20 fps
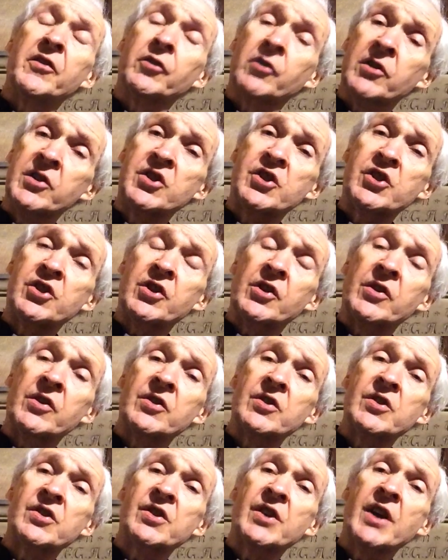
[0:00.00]

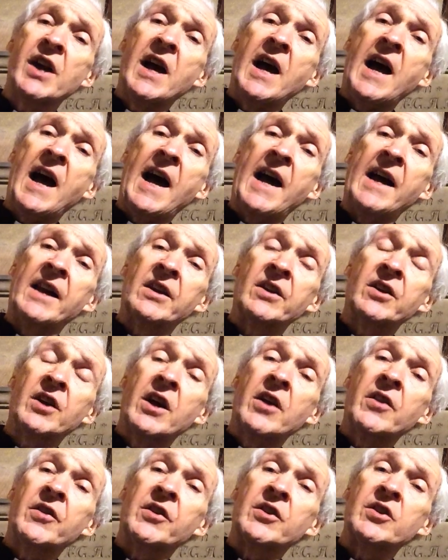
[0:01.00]
Christians, and
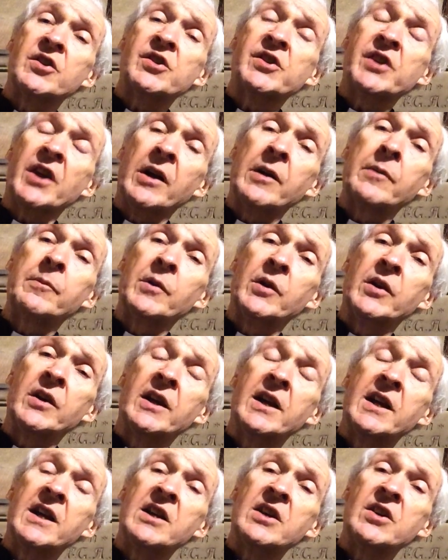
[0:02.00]
that
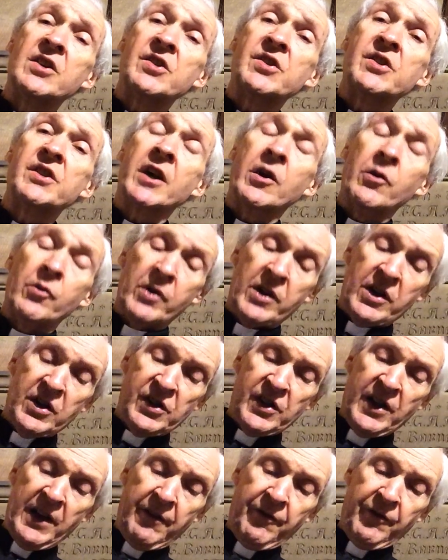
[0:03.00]
Simon is known
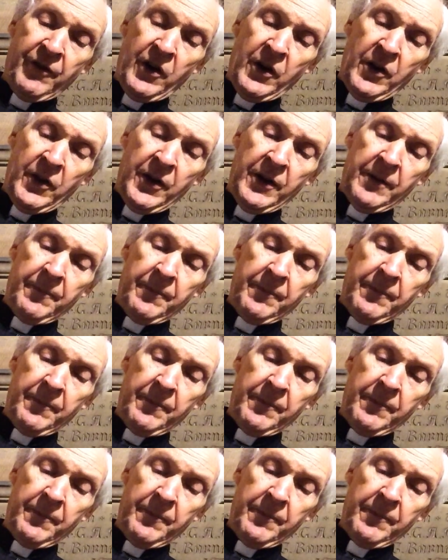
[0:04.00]
as their father.